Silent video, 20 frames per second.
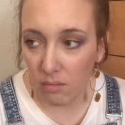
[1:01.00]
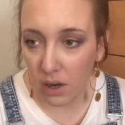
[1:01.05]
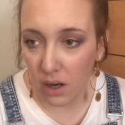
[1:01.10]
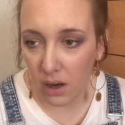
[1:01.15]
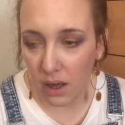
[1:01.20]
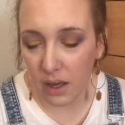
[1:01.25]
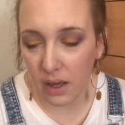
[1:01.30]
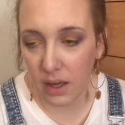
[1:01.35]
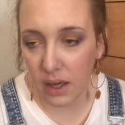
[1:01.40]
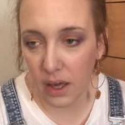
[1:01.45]

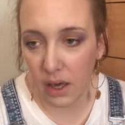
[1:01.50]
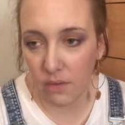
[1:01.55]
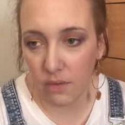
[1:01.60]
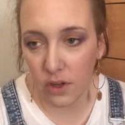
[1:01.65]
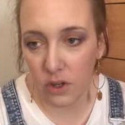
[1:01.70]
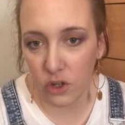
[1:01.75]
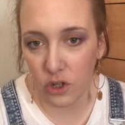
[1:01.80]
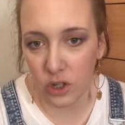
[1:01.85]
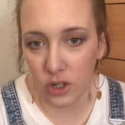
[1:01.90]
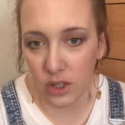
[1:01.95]
Like if
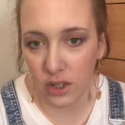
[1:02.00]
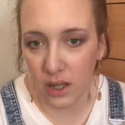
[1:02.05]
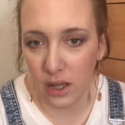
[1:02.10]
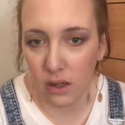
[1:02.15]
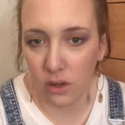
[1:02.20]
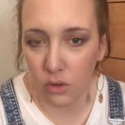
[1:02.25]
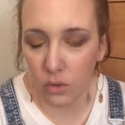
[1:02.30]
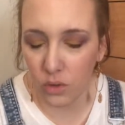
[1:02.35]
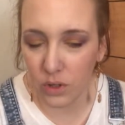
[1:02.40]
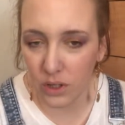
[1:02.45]
it's just
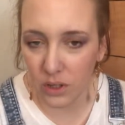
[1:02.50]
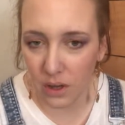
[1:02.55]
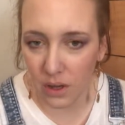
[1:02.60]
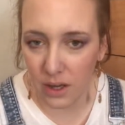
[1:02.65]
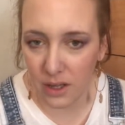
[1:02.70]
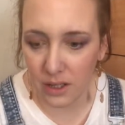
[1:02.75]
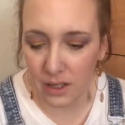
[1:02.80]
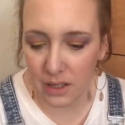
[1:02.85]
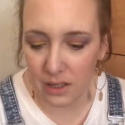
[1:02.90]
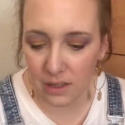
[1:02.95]
single
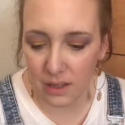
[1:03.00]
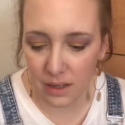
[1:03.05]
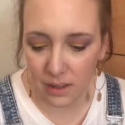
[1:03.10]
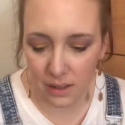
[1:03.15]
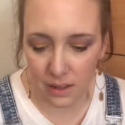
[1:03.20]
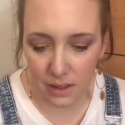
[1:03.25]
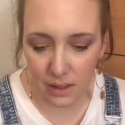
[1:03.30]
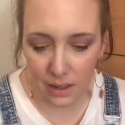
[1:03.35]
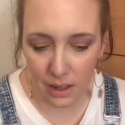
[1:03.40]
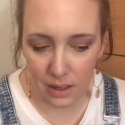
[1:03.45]
sizes, then
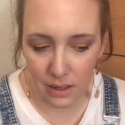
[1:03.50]
it's an